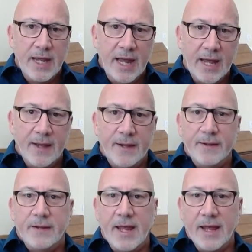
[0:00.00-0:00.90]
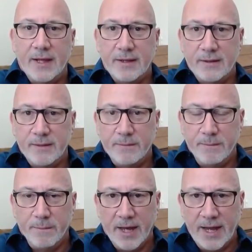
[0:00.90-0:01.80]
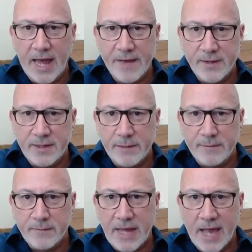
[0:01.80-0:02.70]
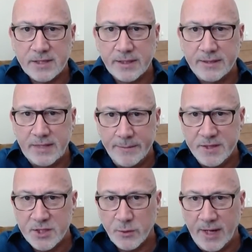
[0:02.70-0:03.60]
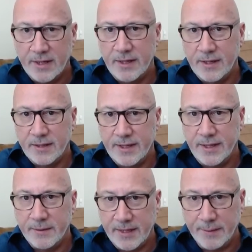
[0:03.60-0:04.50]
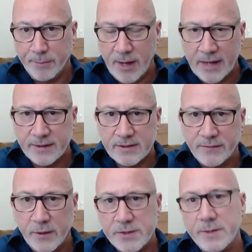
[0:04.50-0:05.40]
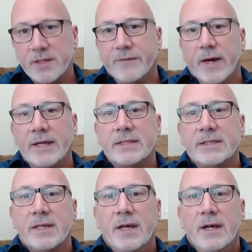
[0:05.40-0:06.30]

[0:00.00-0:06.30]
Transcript: And by having them actually demonstrate the practice of using the device